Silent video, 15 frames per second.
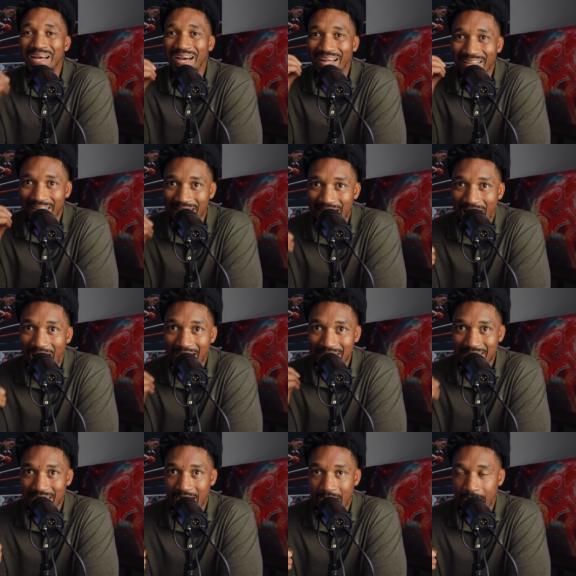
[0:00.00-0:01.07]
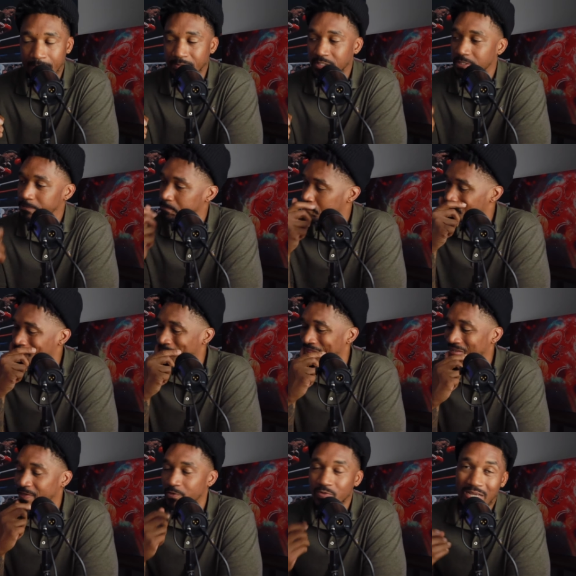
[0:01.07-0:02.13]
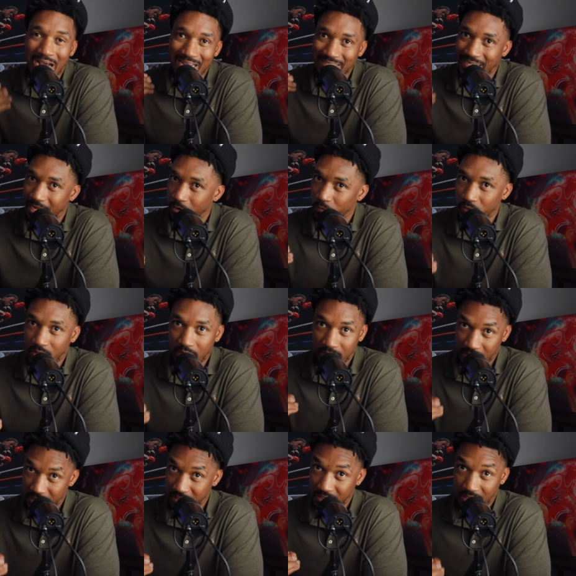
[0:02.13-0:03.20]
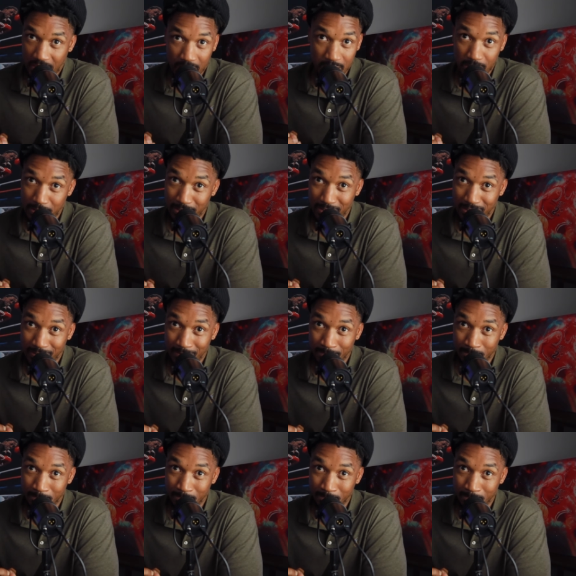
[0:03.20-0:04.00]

A lot of times, you guys got to really understand this.